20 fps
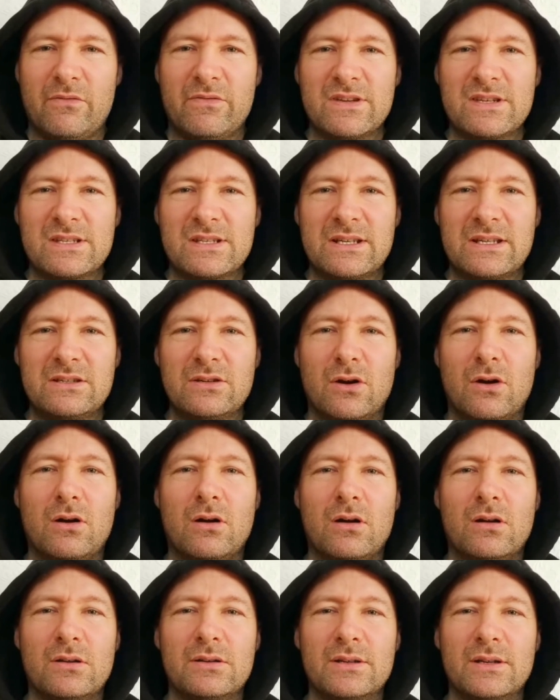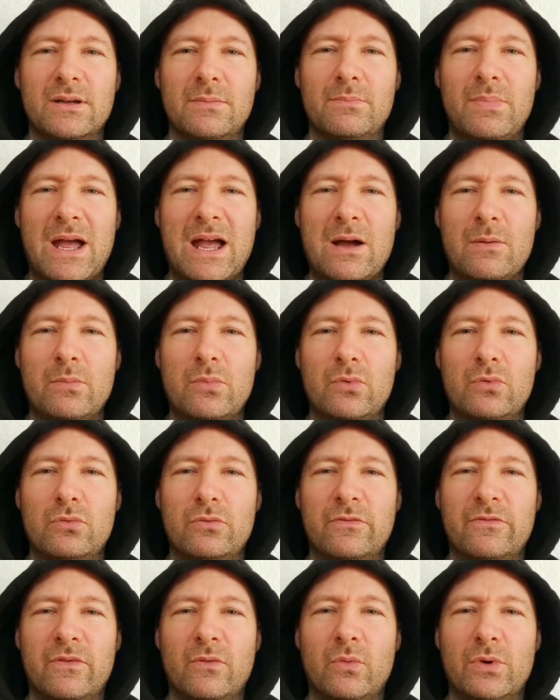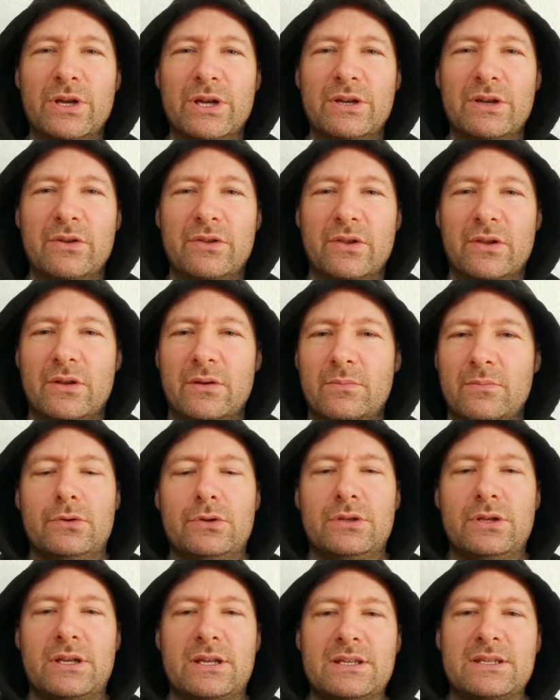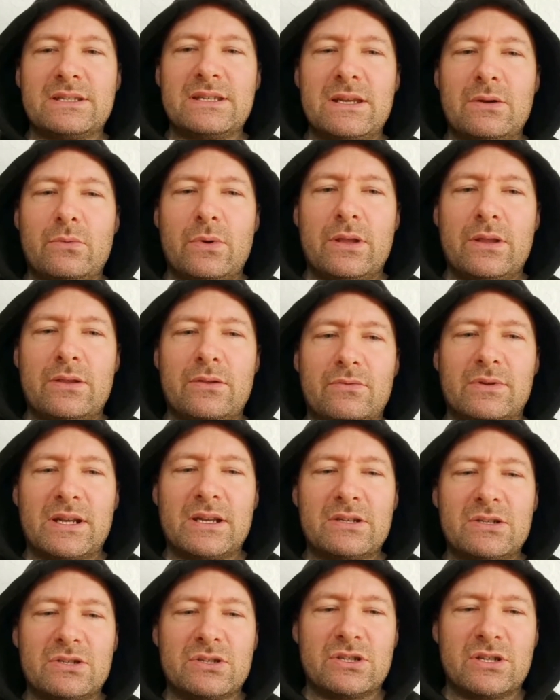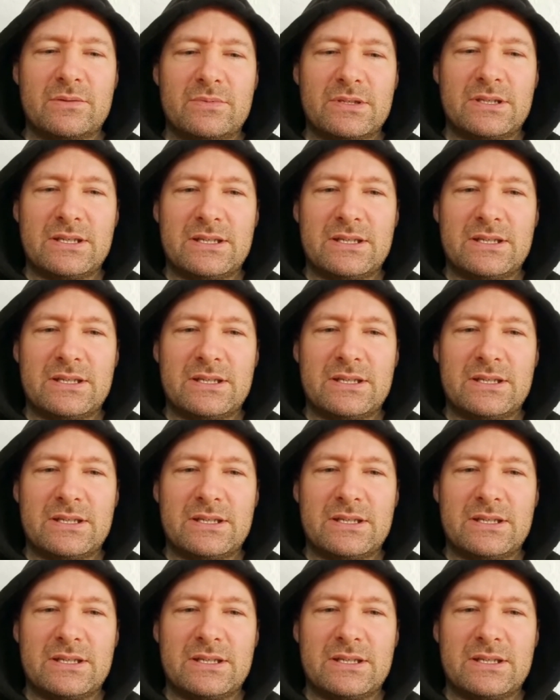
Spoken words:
obviously not compatible for one another. You can see whether the relationship's